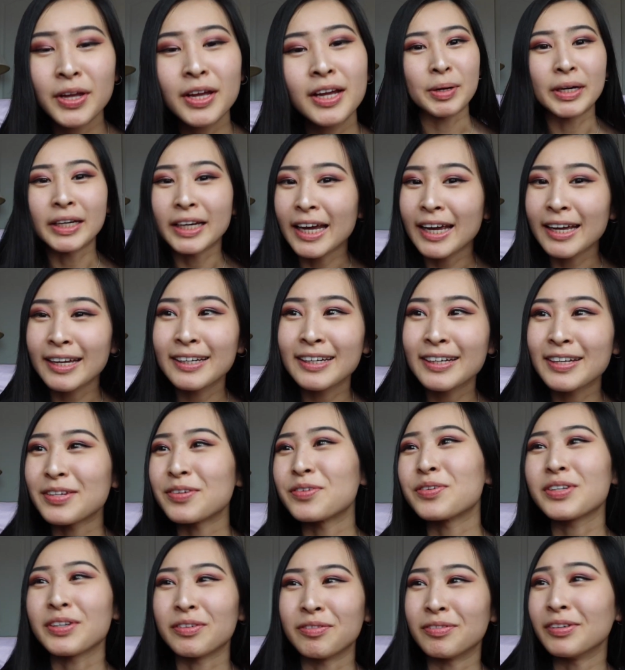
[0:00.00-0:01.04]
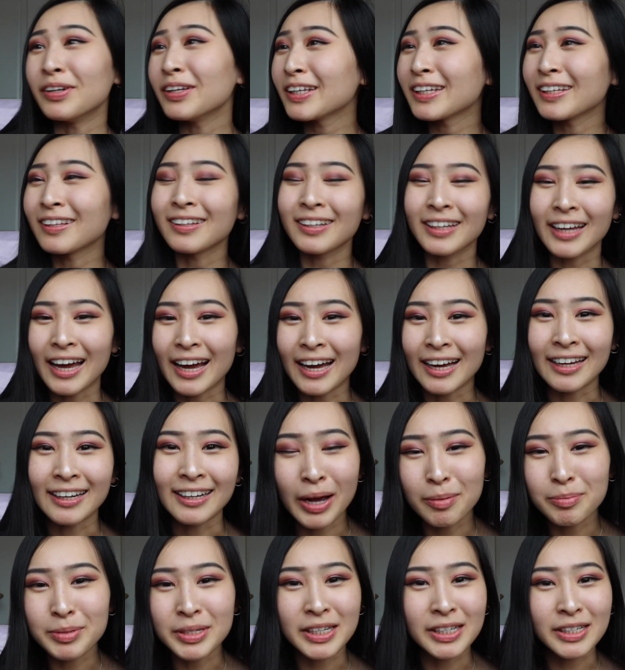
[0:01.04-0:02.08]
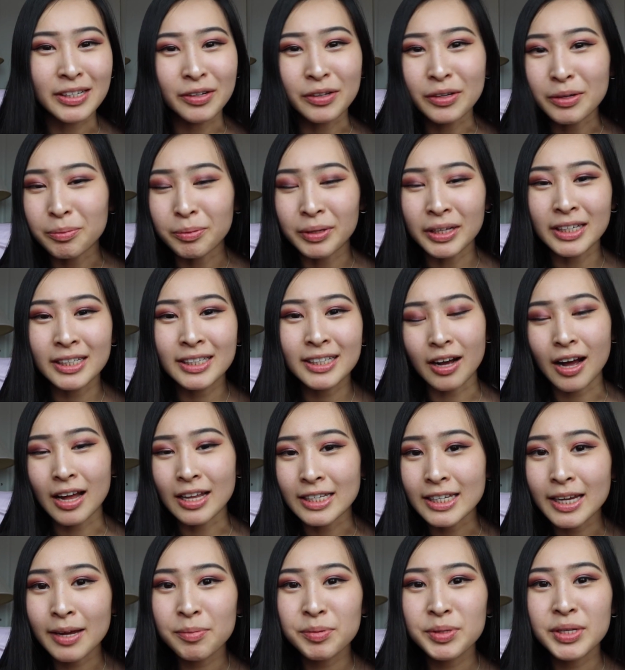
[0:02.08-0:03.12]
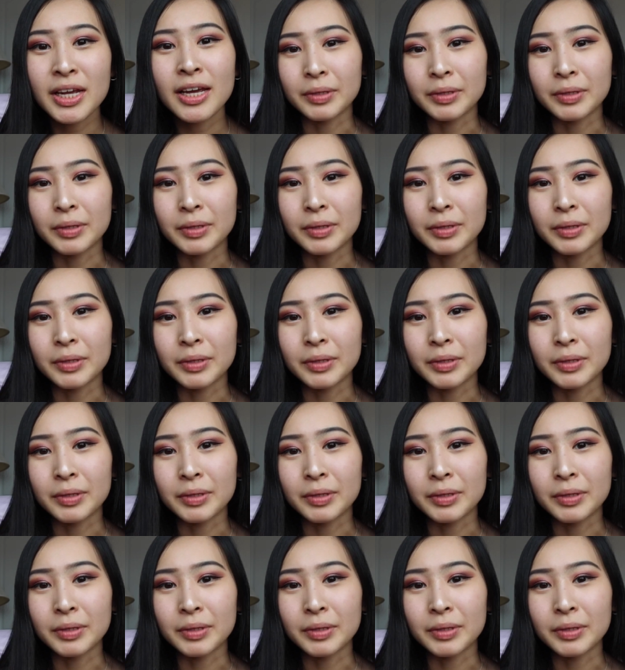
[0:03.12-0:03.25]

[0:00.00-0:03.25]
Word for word: Again, you should really look at CompTIA Security Plus concepts